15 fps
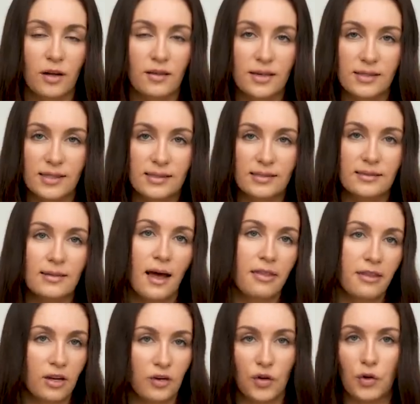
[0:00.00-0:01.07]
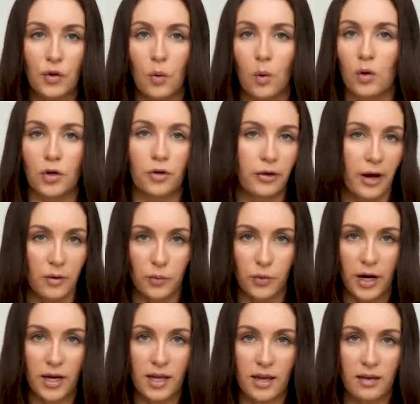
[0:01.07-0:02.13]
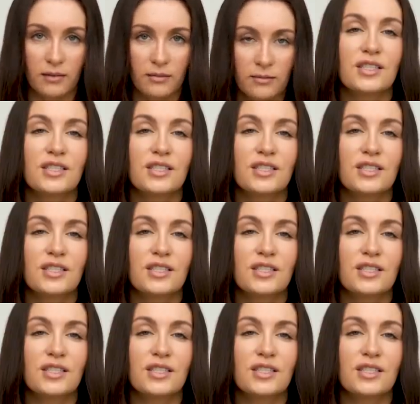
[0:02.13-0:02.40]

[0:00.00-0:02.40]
This is nothing new or groundbreaking.